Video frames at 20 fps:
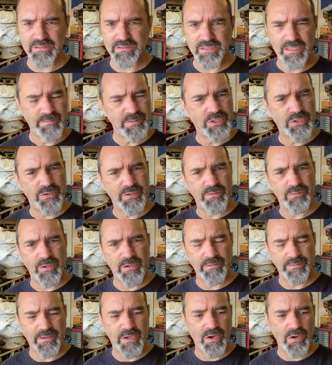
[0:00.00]
Let me show you what
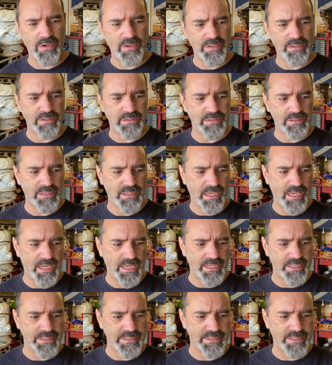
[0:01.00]
I've got
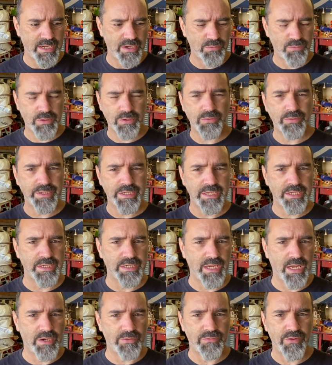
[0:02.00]
and how we're going to get
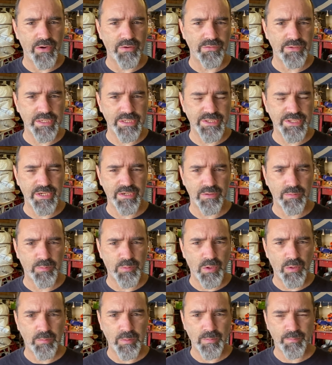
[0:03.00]
around a certain
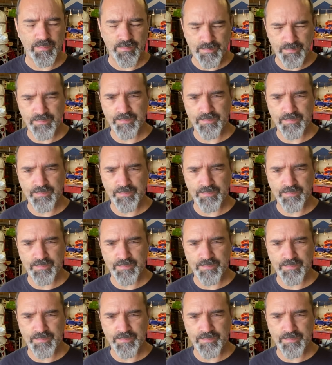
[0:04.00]
problem.